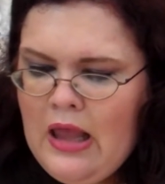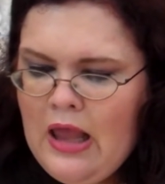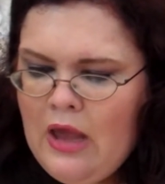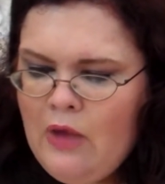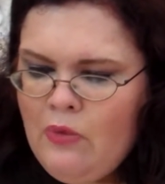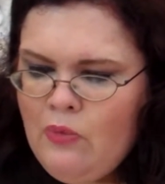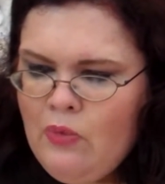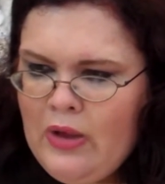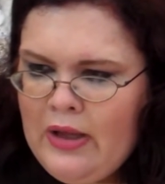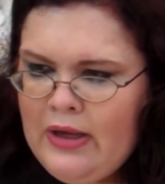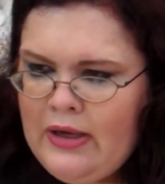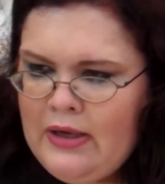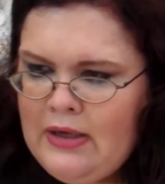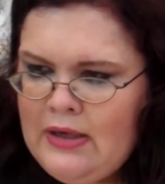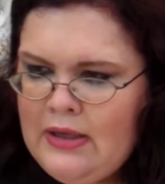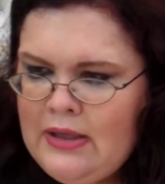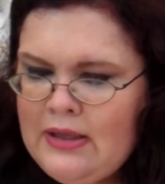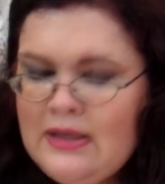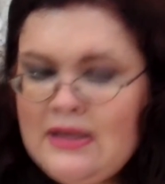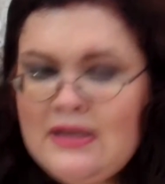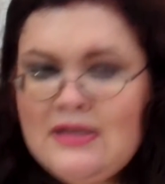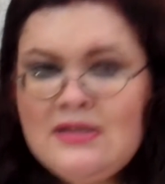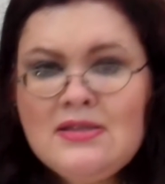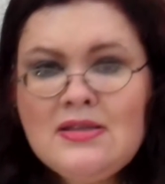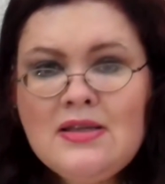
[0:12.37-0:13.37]
And what it
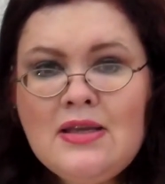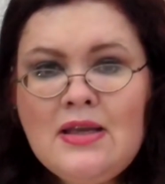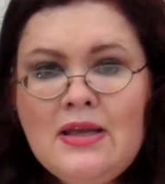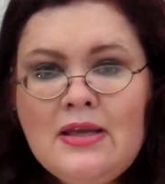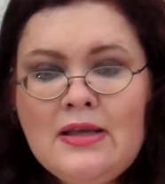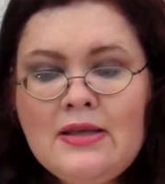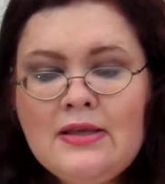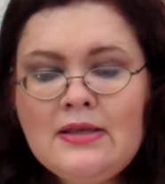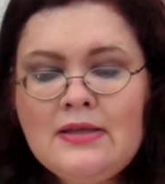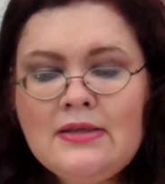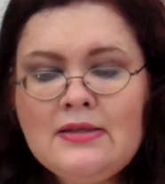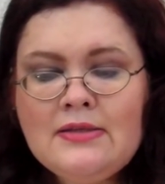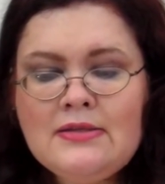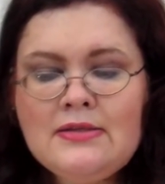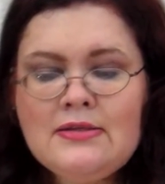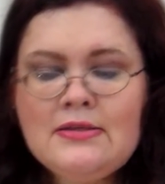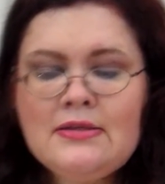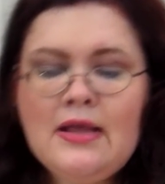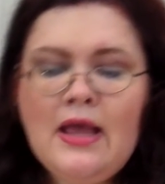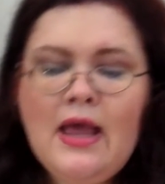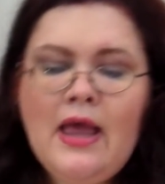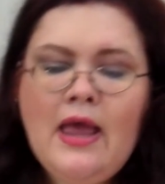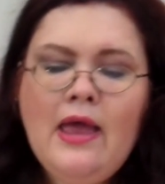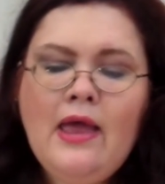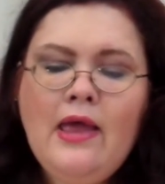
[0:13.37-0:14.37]
is,
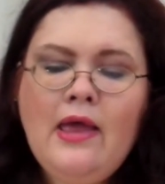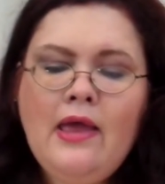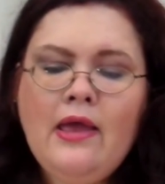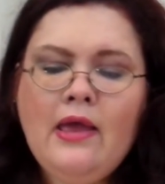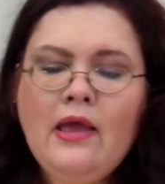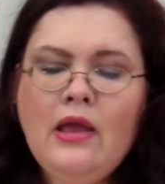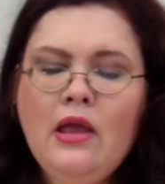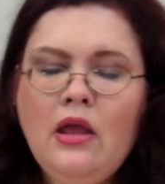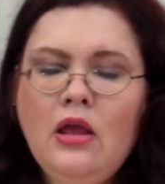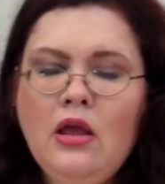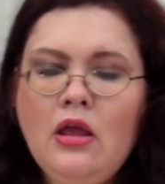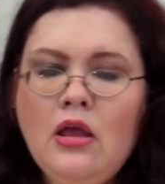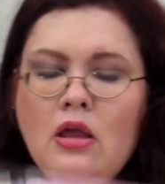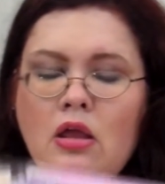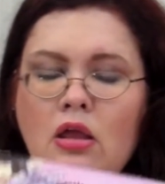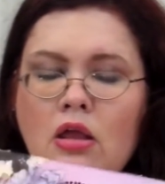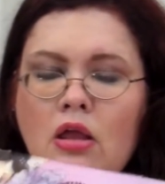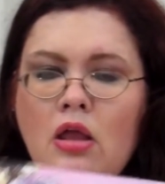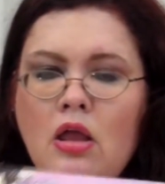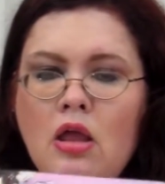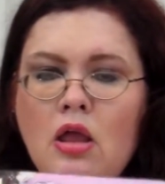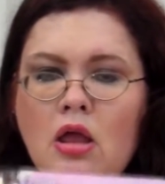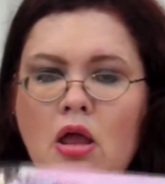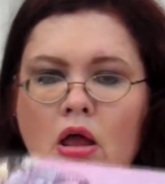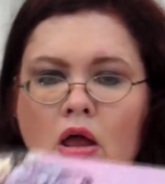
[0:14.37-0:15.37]
is a
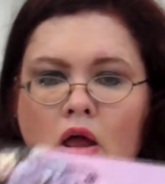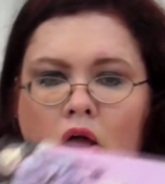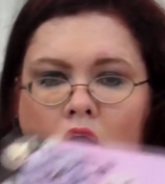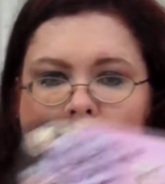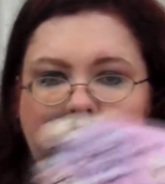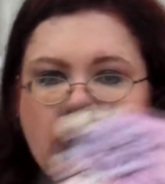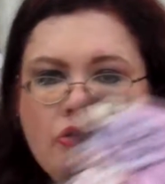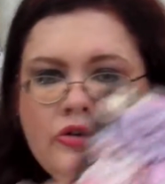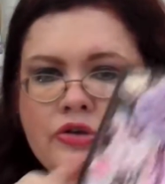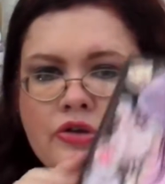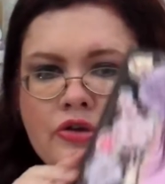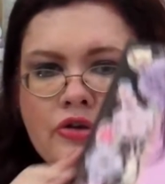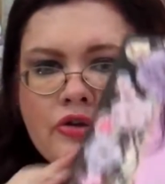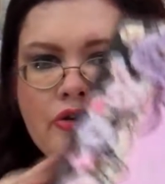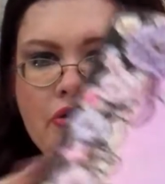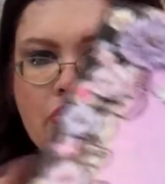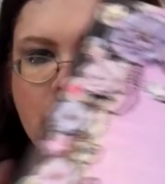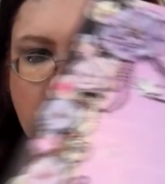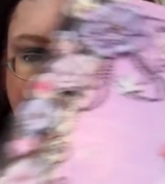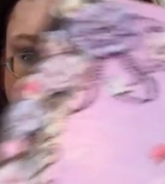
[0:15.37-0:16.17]
altered